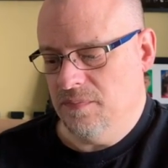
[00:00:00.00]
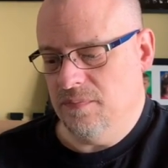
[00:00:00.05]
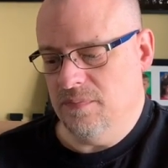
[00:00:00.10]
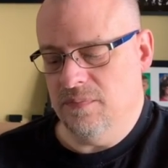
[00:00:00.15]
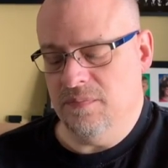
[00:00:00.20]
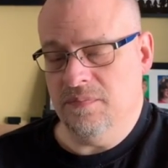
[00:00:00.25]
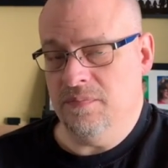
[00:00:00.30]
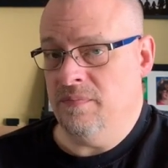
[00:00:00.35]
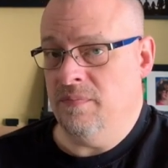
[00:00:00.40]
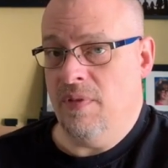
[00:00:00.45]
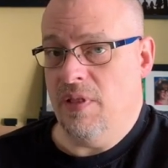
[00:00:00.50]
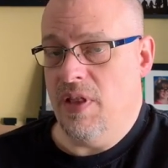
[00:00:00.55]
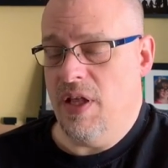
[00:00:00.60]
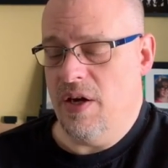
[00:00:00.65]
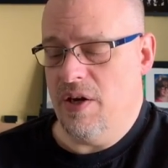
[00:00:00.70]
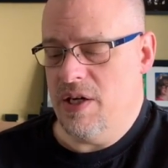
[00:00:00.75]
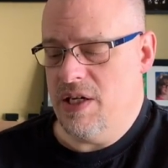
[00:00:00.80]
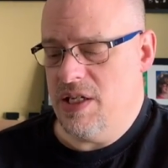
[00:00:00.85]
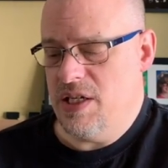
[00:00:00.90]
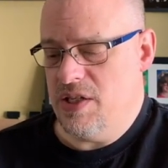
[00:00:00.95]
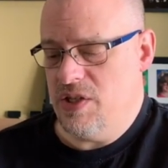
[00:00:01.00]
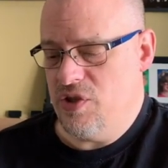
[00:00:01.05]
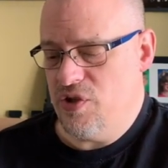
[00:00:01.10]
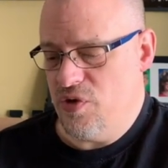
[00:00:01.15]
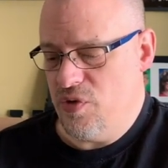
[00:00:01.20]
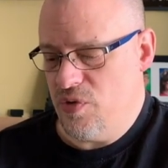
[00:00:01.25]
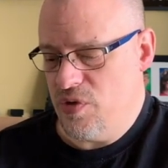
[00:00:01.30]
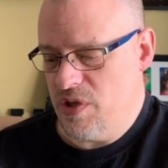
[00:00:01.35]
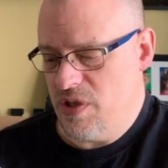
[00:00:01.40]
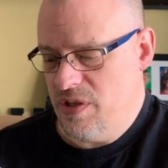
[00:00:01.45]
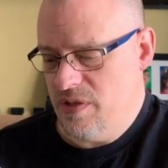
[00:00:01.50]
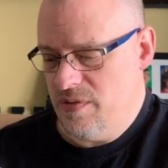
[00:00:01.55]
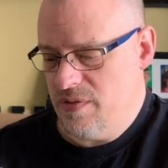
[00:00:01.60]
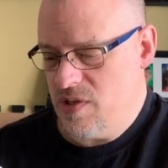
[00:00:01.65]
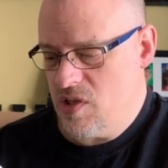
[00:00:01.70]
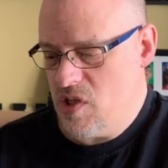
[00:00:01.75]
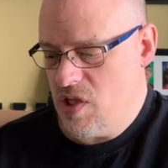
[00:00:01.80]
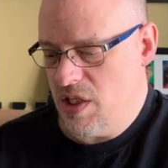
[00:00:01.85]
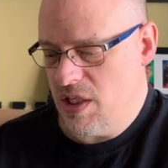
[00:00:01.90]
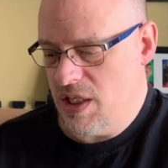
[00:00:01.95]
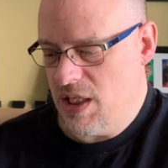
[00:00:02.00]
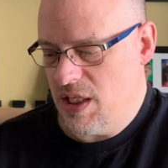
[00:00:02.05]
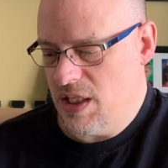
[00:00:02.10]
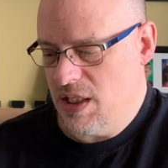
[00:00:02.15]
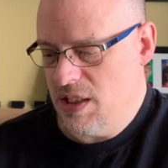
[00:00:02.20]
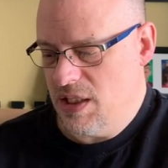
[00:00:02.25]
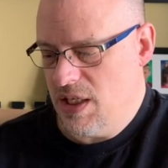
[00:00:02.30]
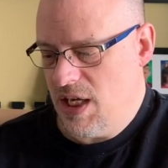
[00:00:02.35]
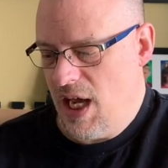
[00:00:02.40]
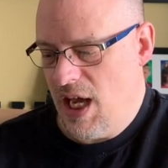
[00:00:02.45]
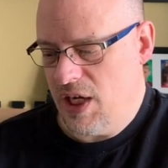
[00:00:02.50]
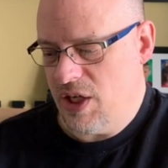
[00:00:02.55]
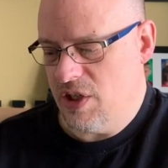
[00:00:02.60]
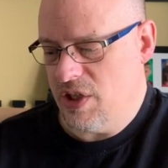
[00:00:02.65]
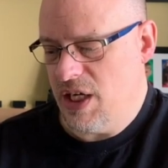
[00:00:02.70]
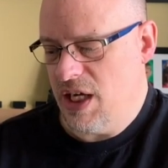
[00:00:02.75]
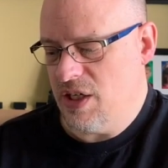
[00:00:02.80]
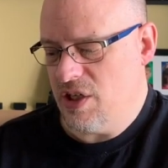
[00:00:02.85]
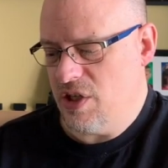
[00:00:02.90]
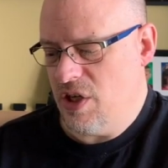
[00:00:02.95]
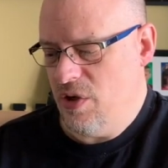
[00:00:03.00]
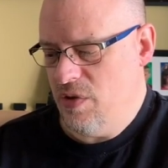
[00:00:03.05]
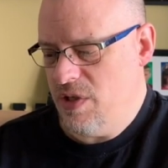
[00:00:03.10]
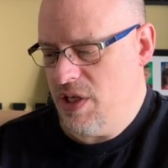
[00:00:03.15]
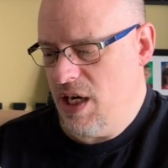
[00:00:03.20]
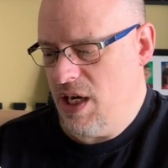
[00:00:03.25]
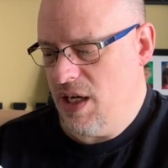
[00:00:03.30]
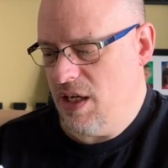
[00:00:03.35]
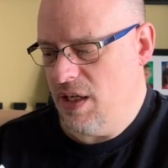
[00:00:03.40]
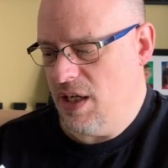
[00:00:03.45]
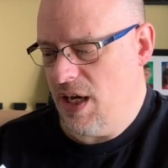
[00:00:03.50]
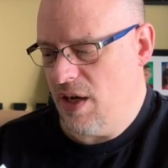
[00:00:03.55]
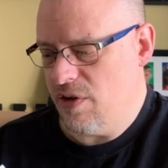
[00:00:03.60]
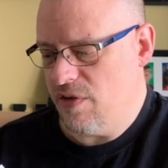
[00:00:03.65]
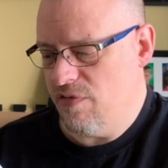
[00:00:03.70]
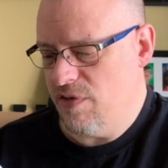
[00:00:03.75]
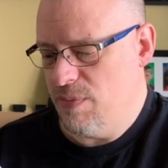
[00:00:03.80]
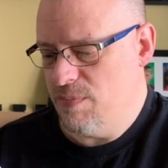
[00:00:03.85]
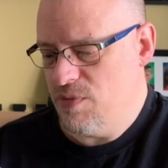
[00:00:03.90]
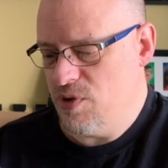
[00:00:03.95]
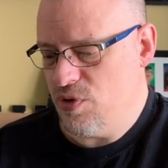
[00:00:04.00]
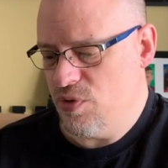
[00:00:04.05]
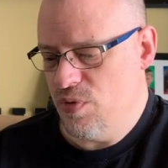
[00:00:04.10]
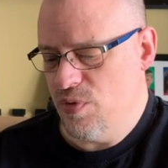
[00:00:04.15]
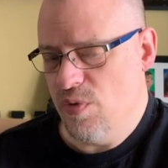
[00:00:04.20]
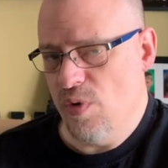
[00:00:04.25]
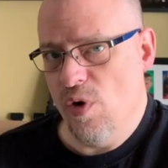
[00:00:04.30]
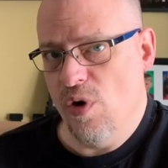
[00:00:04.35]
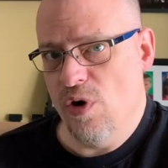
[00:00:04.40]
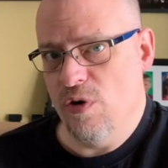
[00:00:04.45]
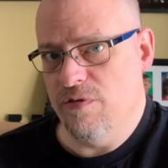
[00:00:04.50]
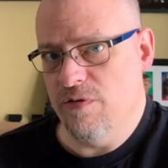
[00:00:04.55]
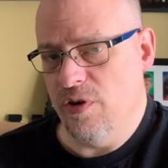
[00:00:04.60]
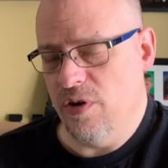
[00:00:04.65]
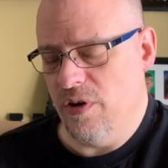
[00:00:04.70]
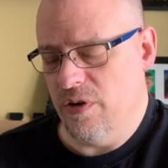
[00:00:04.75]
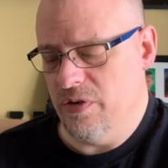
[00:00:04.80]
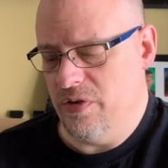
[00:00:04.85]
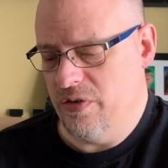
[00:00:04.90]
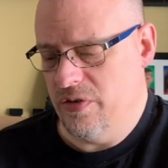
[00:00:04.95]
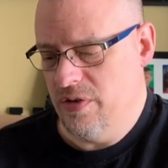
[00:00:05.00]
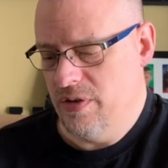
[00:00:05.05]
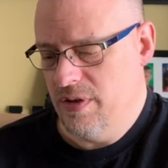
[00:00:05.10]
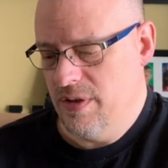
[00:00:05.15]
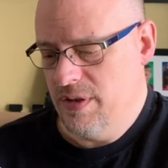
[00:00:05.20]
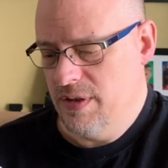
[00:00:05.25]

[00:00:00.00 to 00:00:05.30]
"There it is, Susan," said the king. "I could get no tale out of him, true or false."